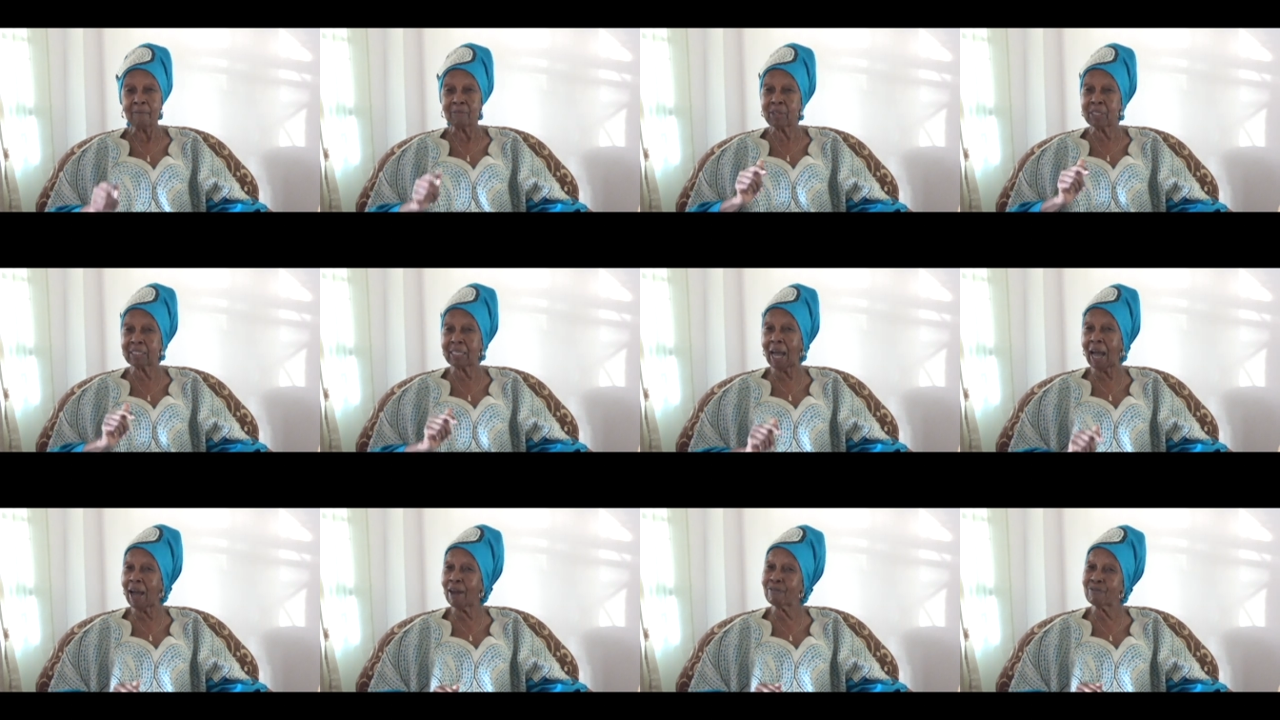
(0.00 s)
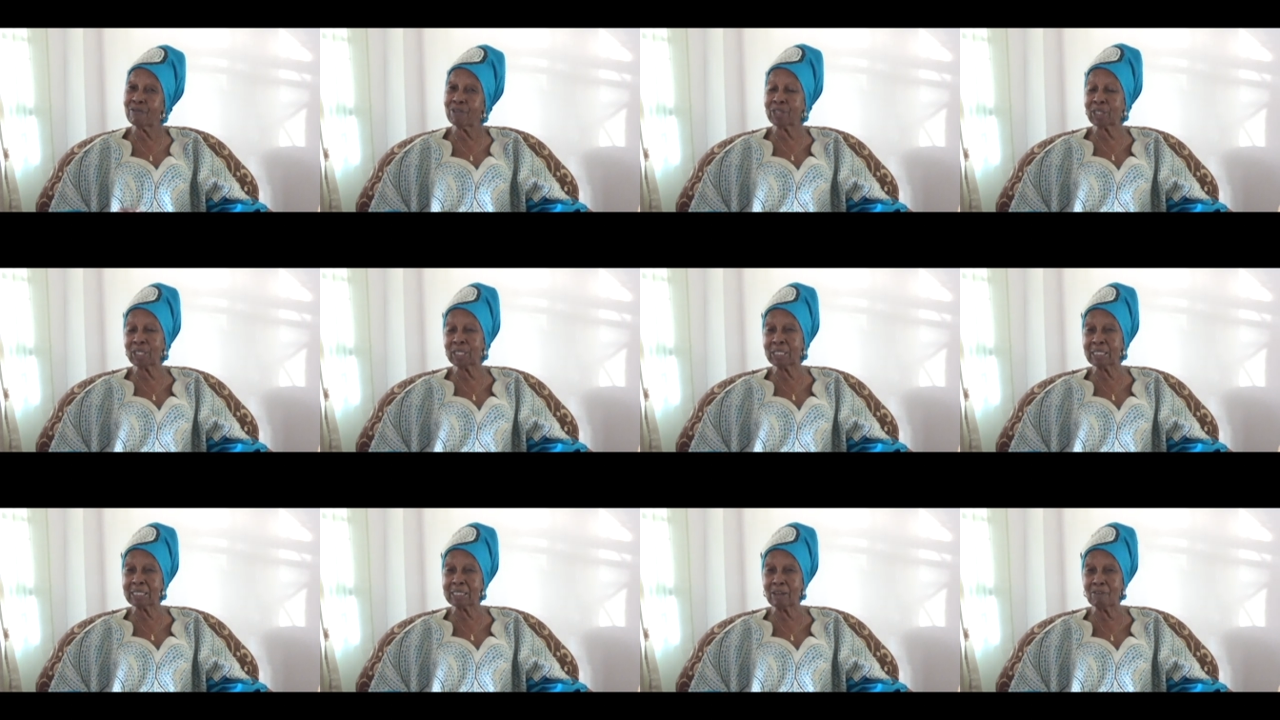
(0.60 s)
that
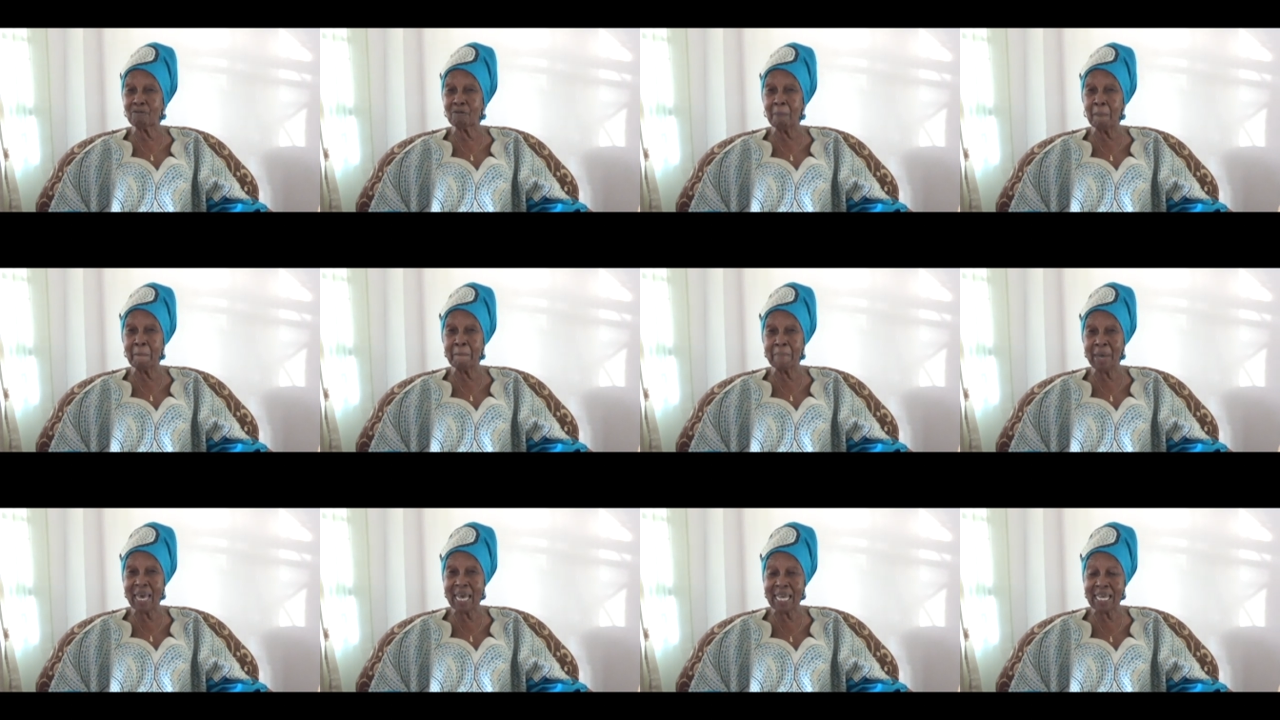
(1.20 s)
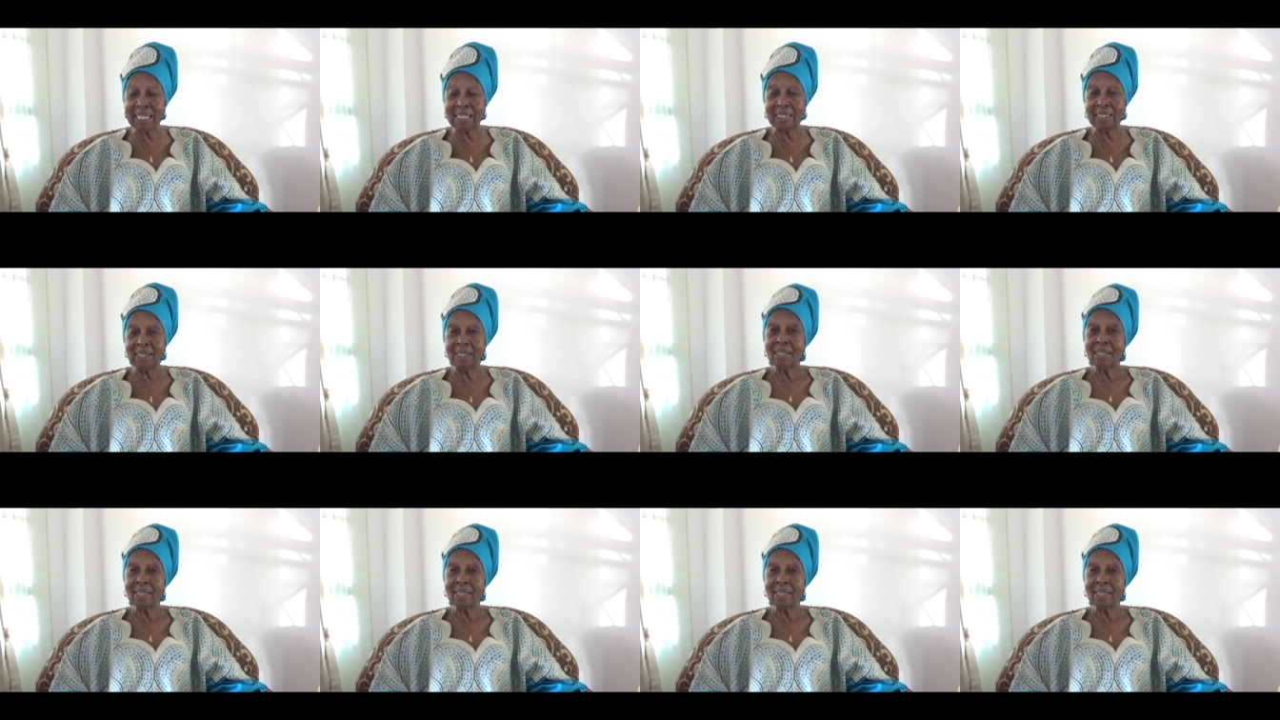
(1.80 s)
Africans have made